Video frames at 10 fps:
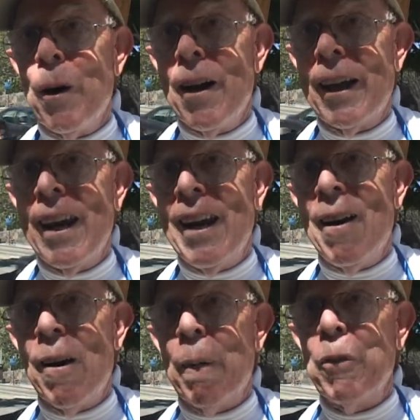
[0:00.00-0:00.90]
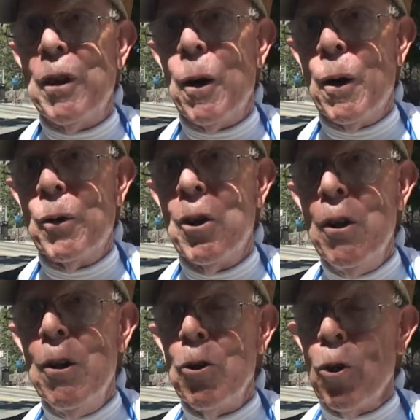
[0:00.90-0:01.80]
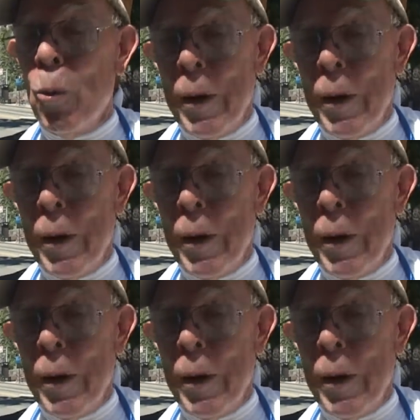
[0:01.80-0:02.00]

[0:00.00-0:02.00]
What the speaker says: We're not getting off the earth.